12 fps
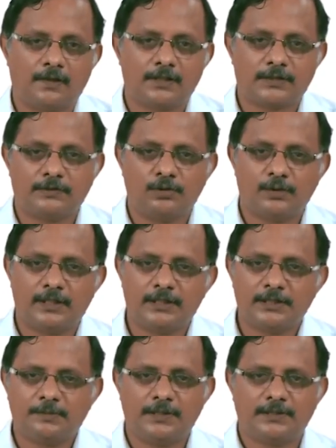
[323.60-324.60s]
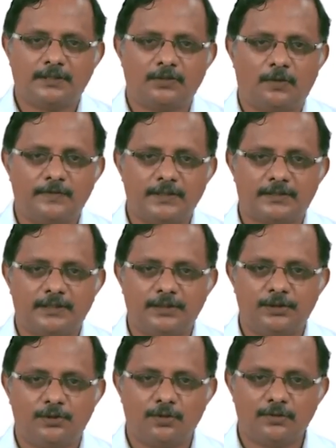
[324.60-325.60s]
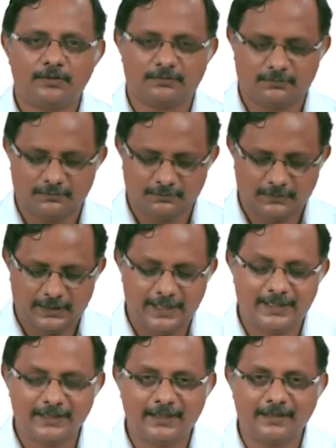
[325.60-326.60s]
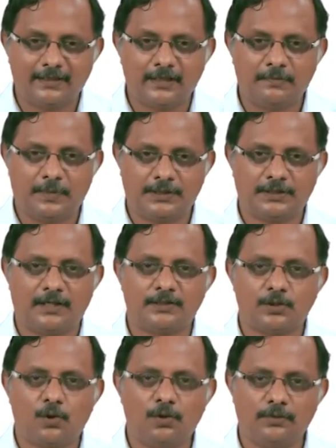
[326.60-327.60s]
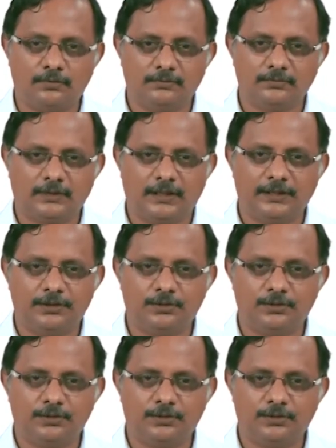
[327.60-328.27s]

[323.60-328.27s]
So, you look at this picture, obviously you do not take in the entire picture as a whole, right.